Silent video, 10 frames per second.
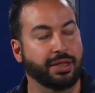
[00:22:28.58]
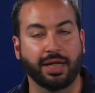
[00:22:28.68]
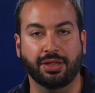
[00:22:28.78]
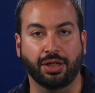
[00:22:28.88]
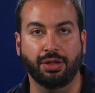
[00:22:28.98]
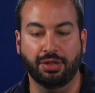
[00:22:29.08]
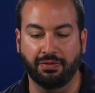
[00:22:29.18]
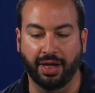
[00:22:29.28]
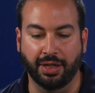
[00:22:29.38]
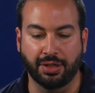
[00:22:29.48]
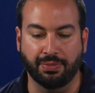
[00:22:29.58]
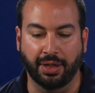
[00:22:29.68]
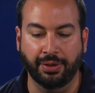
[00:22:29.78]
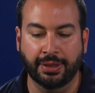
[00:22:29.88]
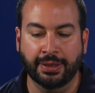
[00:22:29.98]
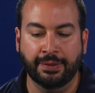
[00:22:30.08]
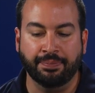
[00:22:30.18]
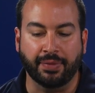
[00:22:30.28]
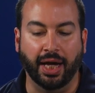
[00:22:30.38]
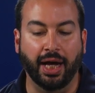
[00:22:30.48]
That's a huge advantage as well.
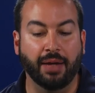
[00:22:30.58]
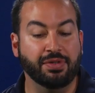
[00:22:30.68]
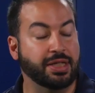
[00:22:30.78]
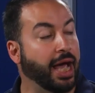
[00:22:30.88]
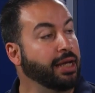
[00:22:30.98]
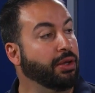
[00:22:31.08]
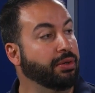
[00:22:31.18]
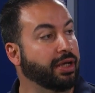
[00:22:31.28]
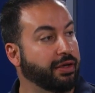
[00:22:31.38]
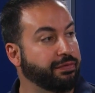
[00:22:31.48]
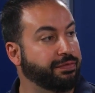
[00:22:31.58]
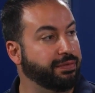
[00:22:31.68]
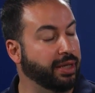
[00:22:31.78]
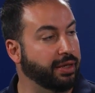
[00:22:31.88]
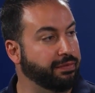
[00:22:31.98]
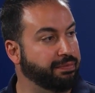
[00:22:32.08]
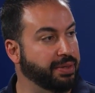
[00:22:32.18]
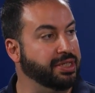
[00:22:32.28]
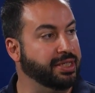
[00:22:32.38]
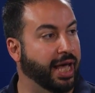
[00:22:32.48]
Side load of
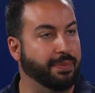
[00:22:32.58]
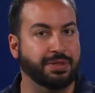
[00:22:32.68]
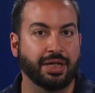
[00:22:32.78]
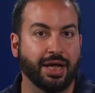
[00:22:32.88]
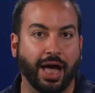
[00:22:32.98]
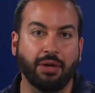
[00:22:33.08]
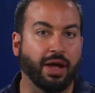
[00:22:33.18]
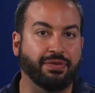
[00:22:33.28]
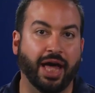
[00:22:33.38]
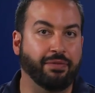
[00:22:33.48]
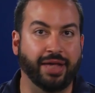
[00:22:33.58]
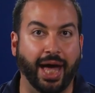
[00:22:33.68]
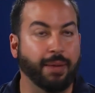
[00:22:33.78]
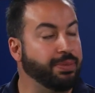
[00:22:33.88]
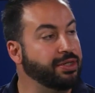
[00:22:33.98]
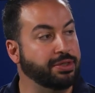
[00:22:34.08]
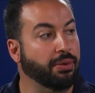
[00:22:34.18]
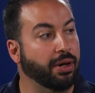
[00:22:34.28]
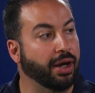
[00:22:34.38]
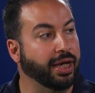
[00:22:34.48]
business apps. I don't have to have the app in
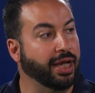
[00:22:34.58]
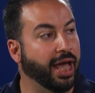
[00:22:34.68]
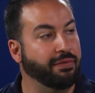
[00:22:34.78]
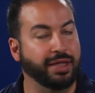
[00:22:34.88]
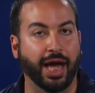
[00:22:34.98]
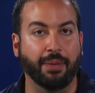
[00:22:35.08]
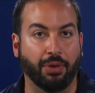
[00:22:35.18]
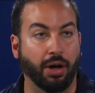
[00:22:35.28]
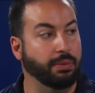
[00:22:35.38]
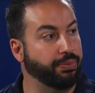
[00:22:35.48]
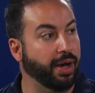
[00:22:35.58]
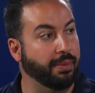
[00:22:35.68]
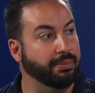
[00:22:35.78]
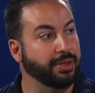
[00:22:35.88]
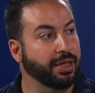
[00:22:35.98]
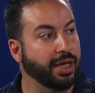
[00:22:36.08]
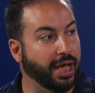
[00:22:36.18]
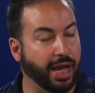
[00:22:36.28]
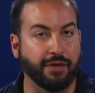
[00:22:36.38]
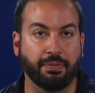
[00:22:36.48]
store. I can have the app on-prem
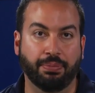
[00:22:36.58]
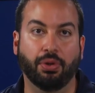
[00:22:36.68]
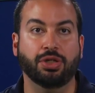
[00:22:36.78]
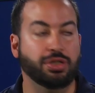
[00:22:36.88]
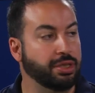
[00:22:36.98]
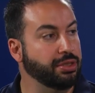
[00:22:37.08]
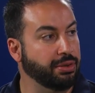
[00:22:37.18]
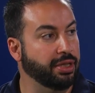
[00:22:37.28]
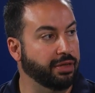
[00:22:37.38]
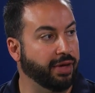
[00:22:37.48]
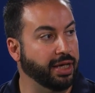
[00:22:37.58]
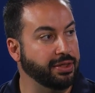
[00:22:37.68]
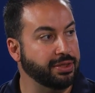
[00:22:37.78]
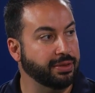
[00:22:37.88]
and have it pushed to the device.